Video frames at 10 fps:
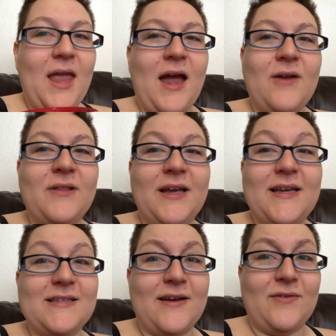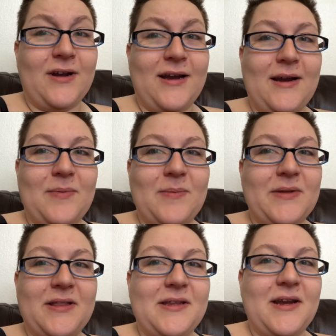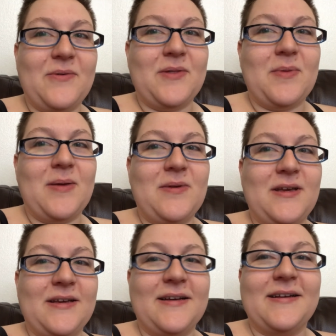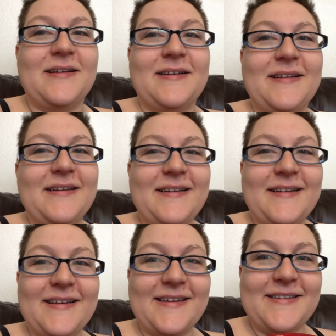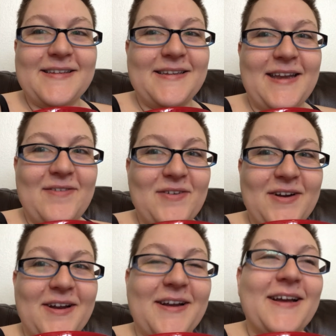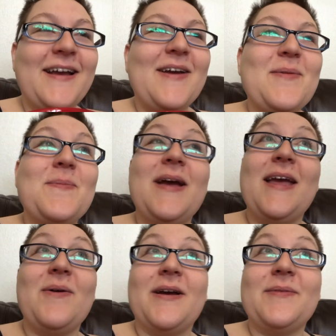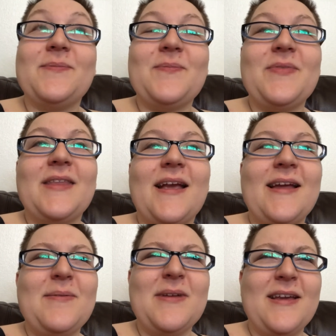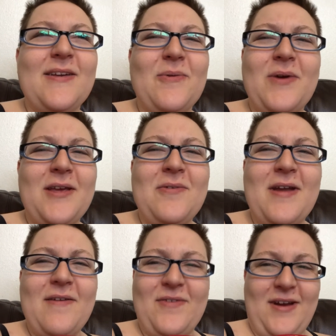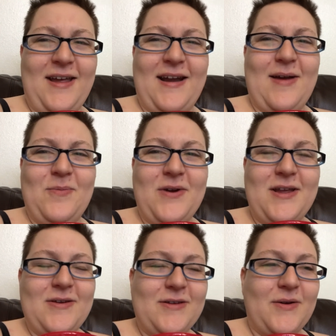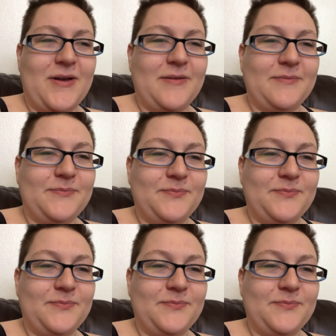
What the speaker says: I don't think he's ever gotten up in the middle of the night with a baby. Never. But anyway, I'm like, you never get up. What are you doing?